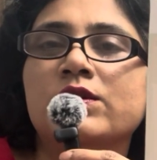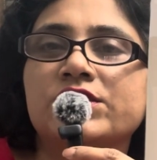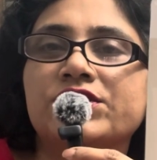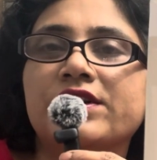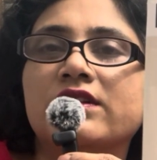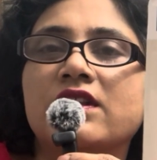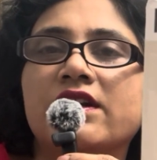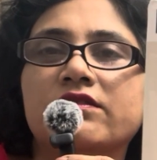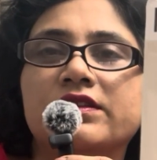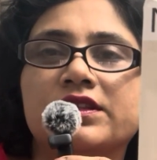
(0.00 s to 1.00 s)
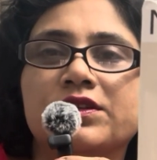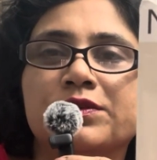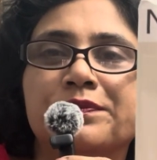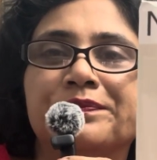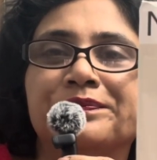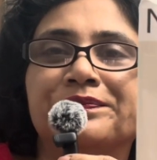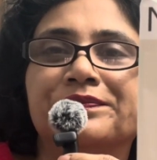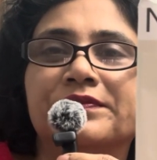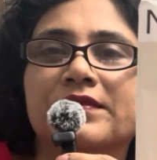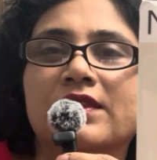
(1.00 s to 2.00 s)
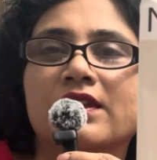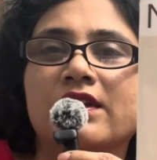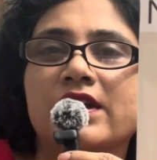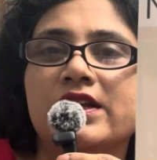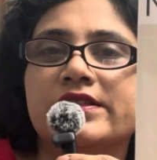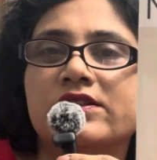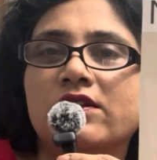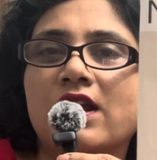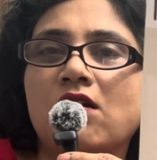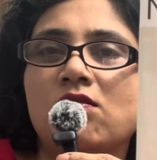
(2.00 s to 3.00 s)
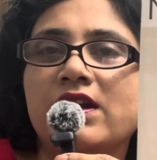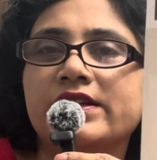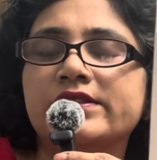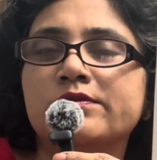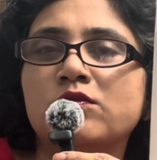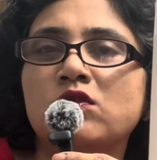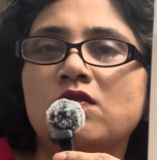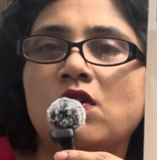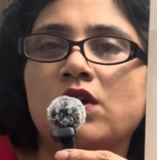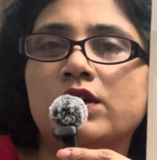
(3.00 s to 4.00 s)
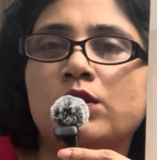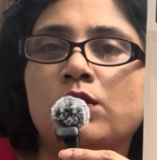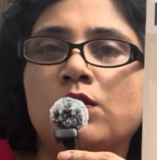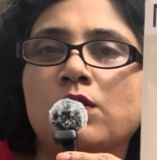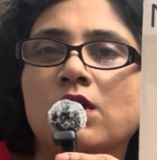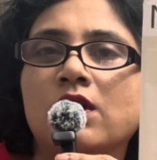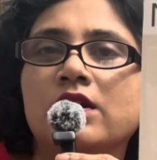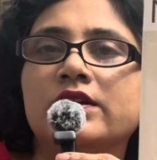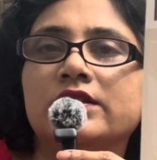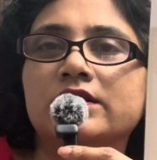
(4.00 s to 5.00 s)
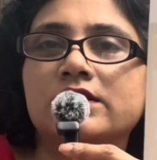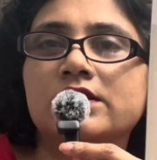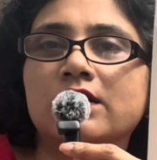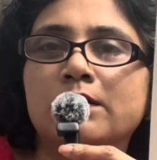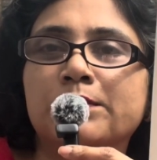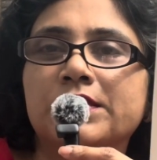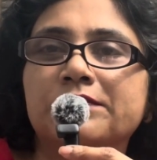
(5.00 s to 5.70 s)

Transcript: share that with you. So now let's move on to the top.